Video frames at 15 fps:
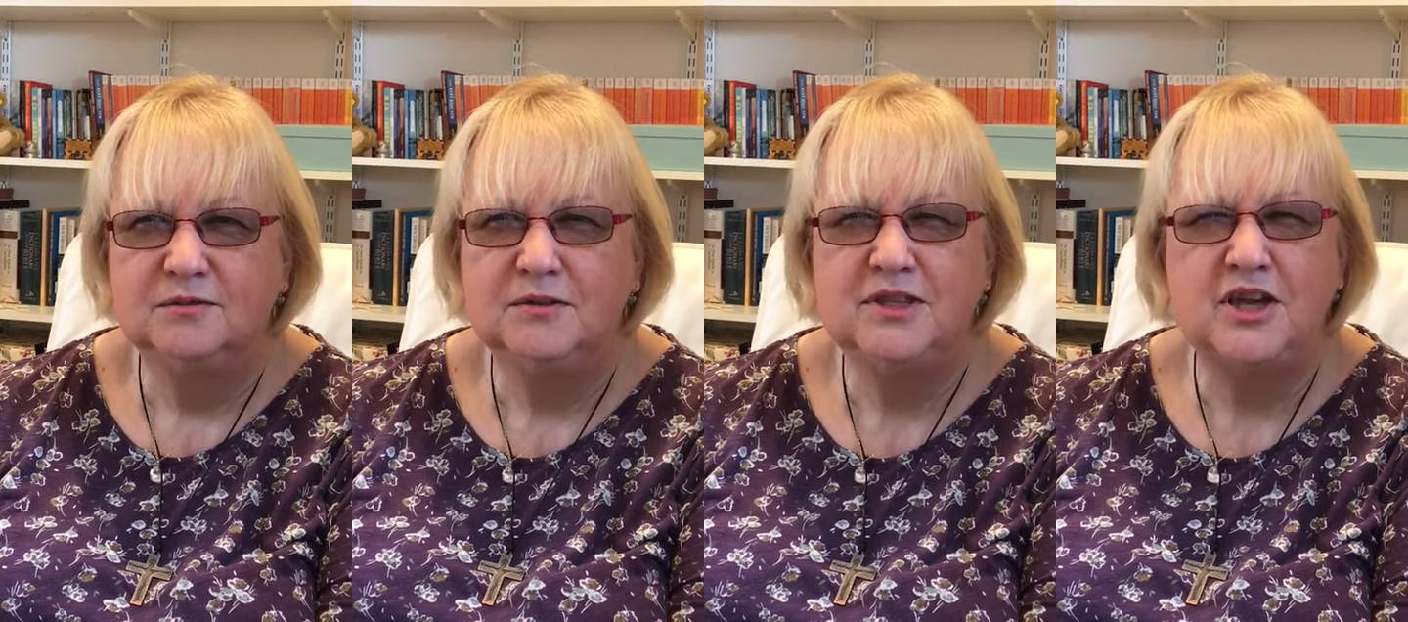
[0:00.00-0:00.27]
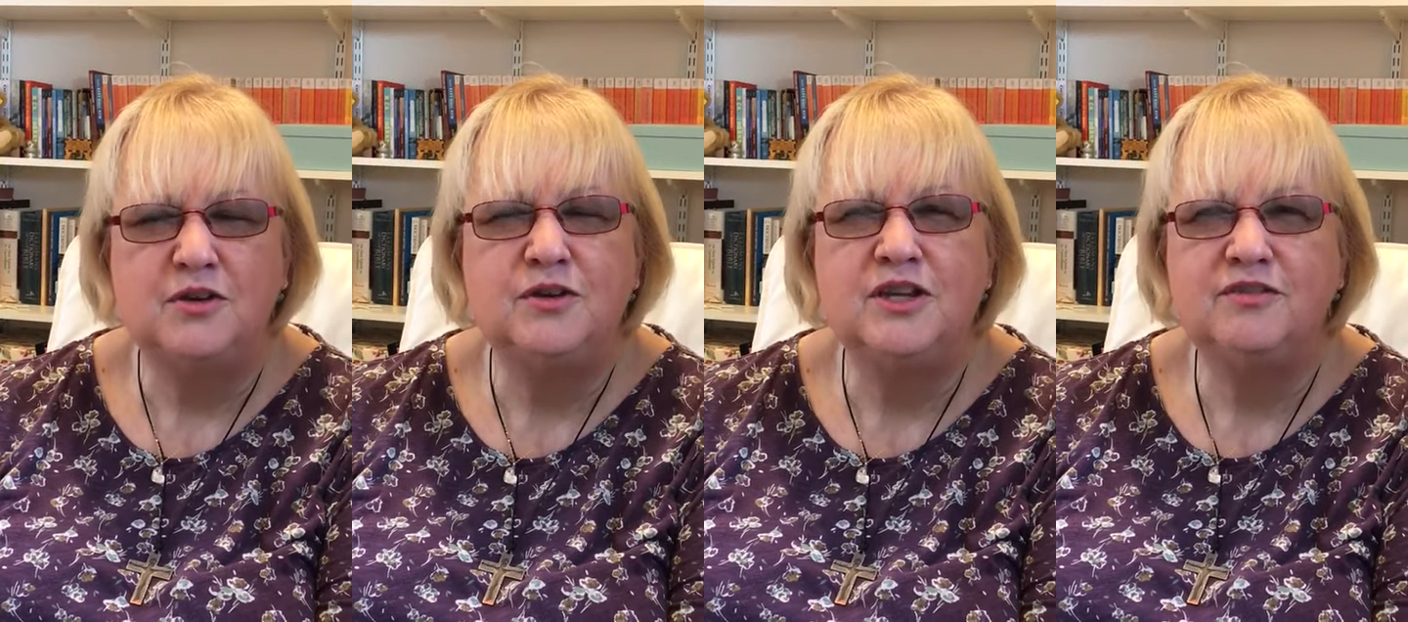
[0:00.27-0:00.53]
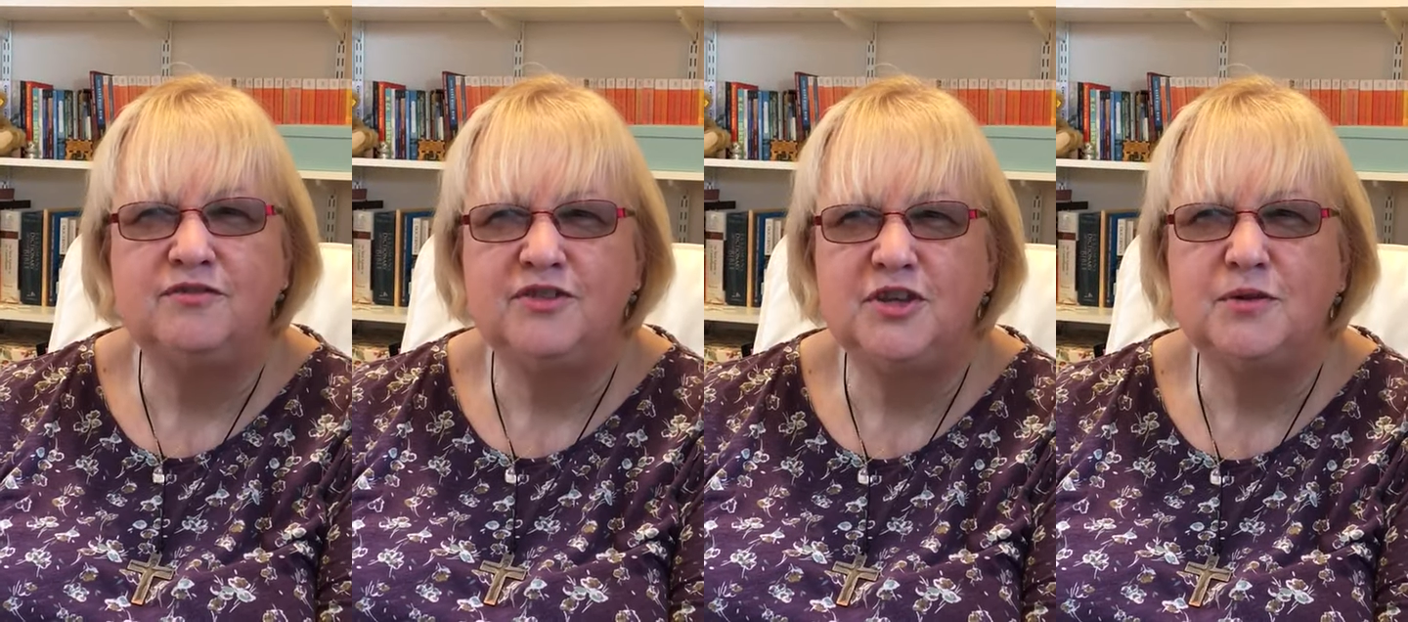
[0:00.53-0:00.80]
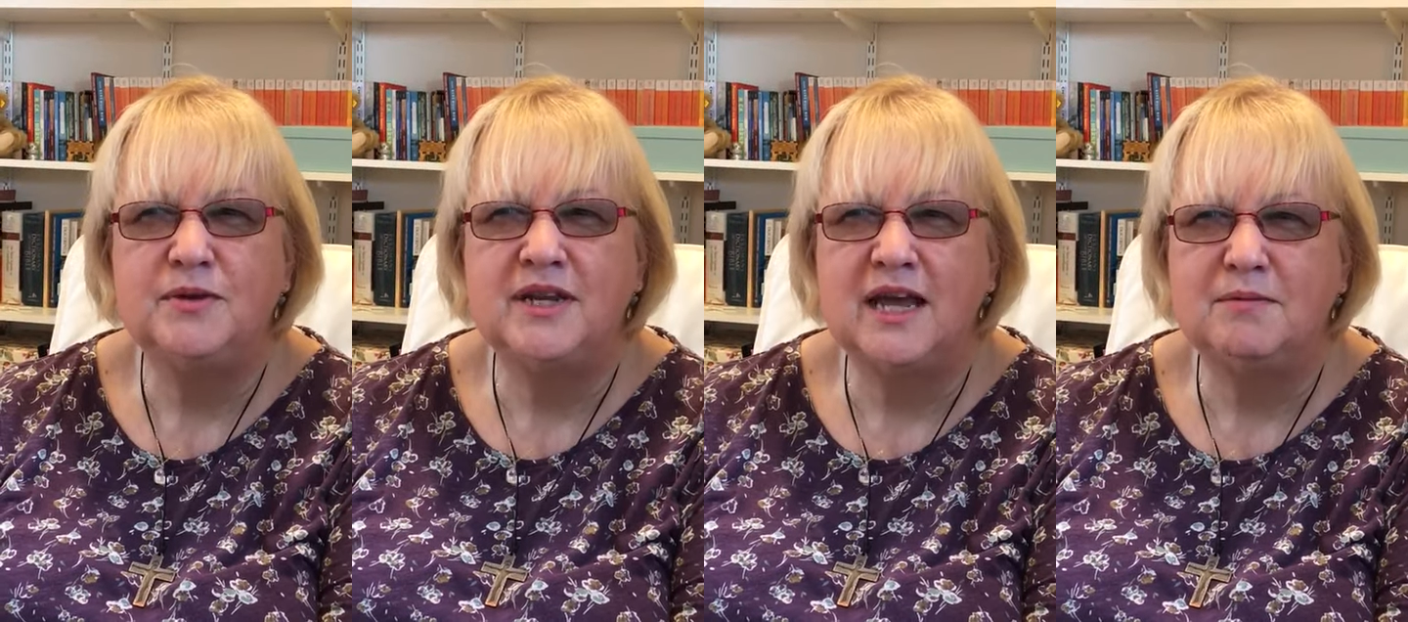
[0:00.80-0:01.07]
with only a
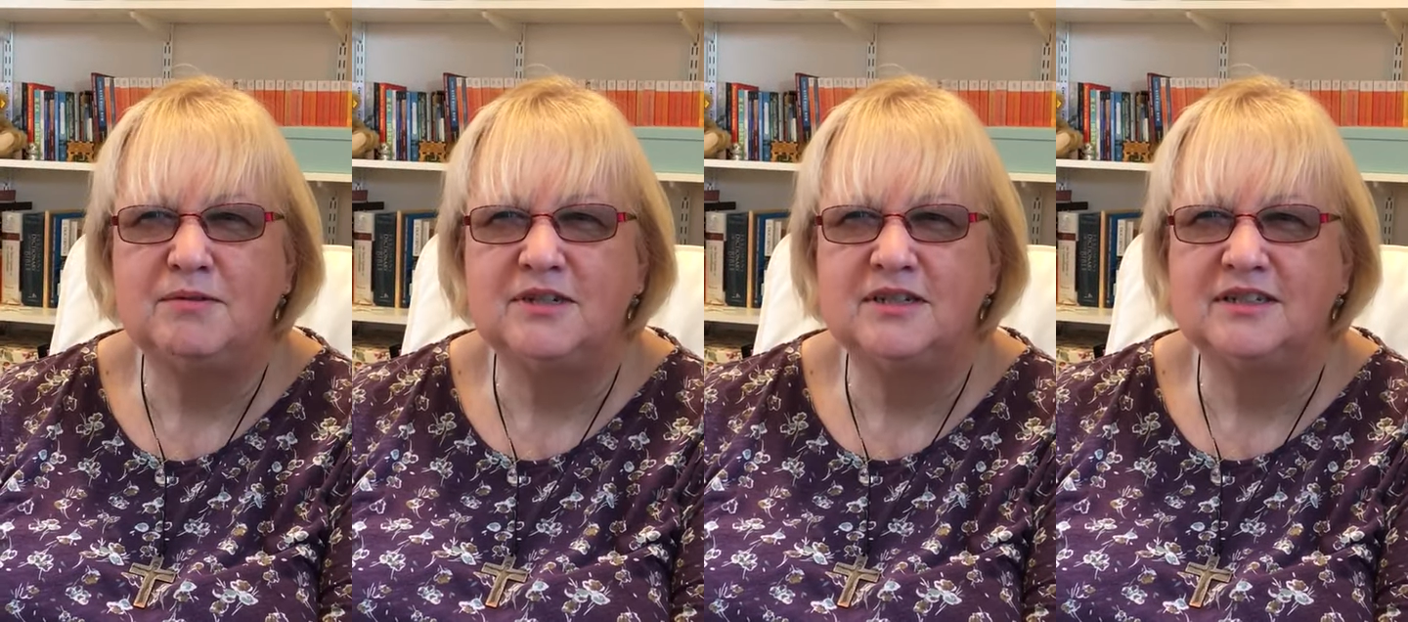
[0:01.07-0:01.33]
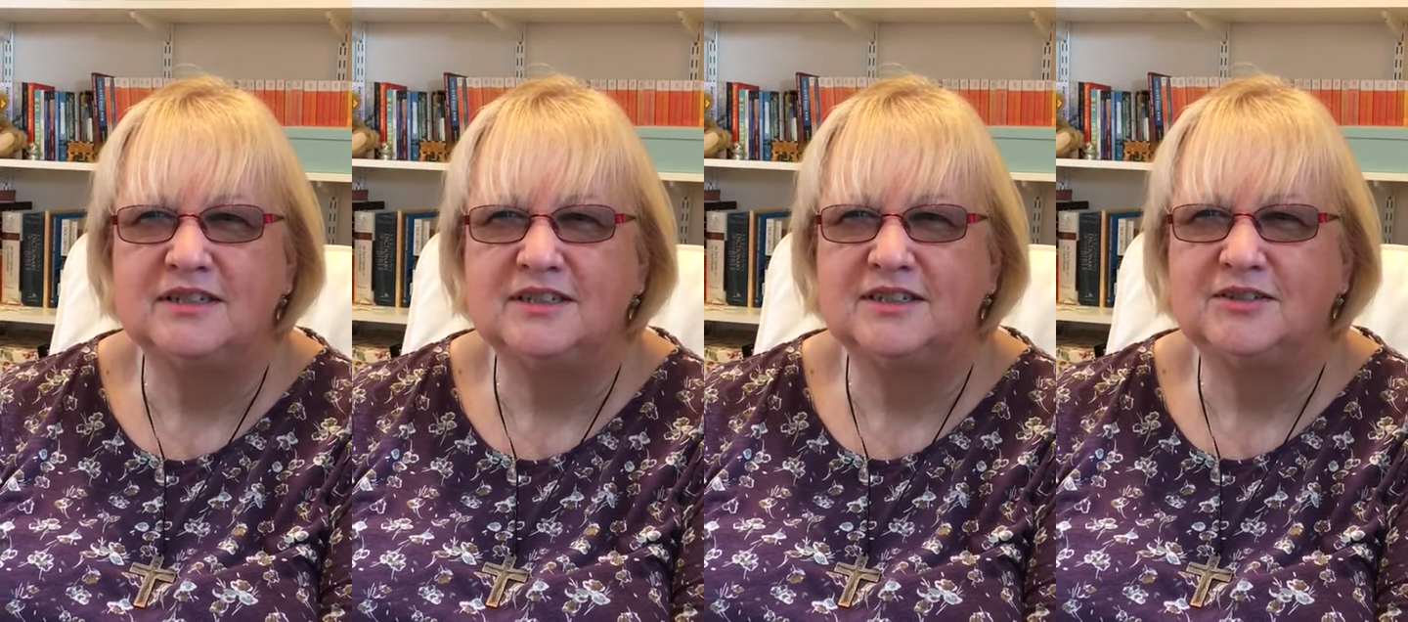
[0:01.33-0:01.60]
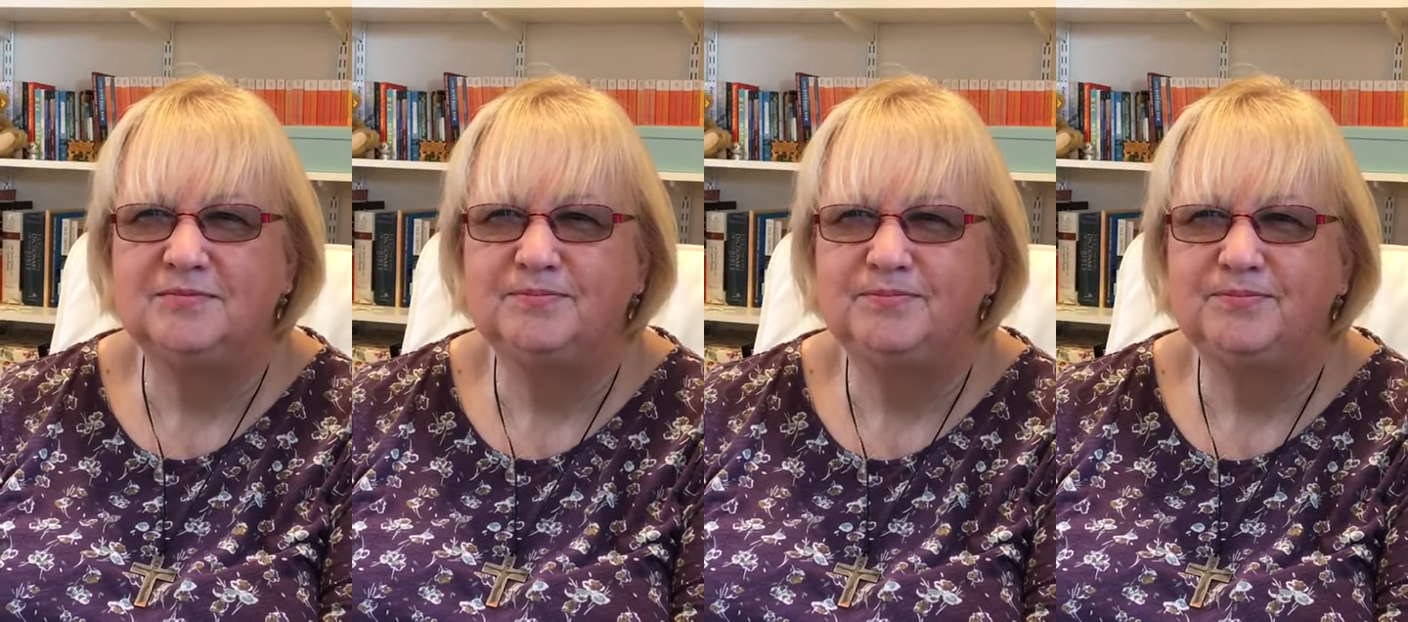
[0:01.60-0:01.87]
few inhabitants.